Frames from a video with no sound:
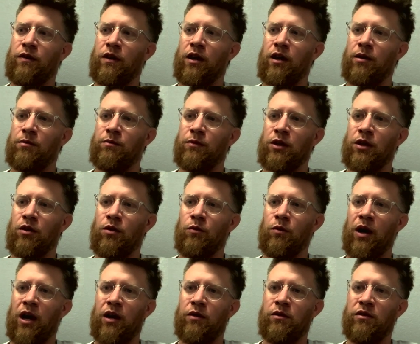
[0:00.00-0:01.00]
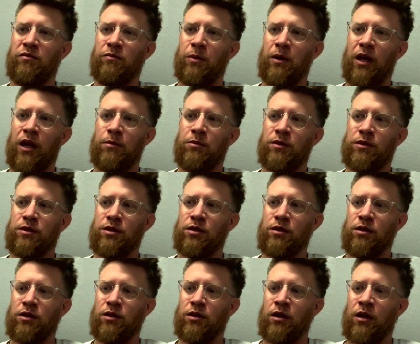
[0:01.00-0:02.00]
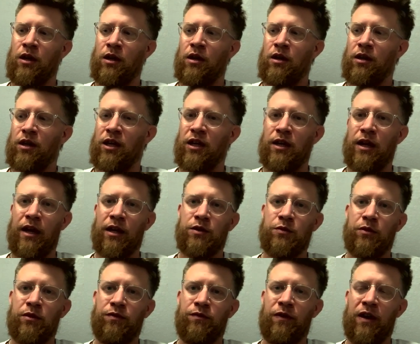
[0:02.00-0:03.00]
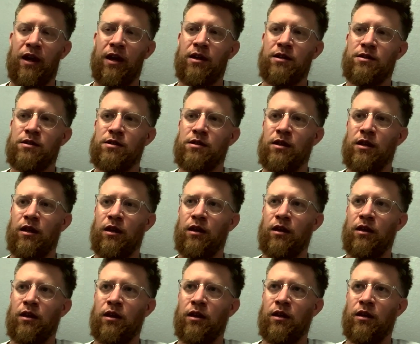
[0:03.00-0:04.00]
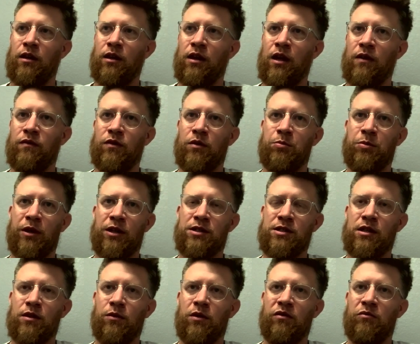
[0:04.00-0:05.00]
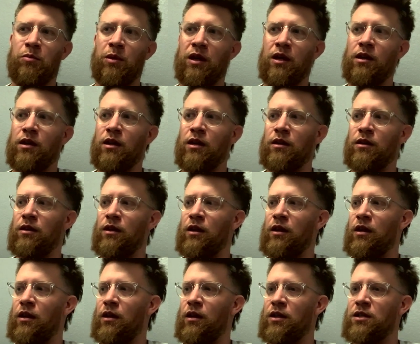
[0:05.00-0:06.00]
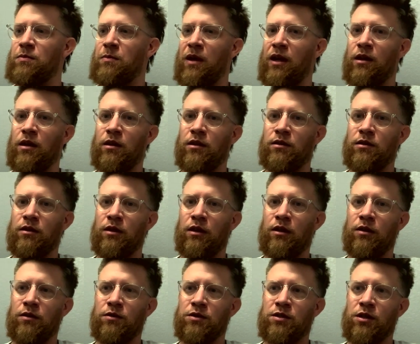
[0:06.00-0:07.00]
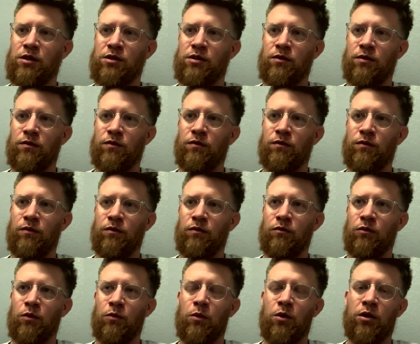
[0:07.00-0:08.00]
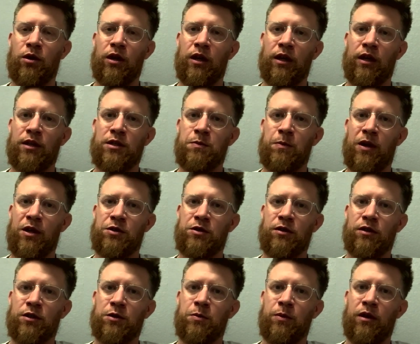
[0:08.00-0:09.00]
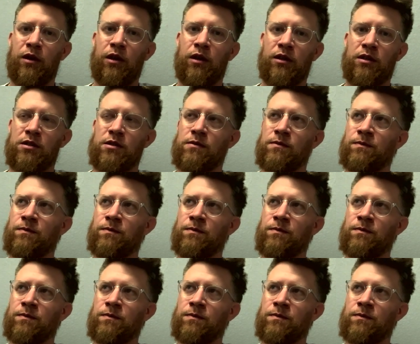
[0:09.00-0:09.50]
um, you know why we've been able to connect with fans in, in, in every place that we've been, and uh, it's made it you know such a rewarding and special experience.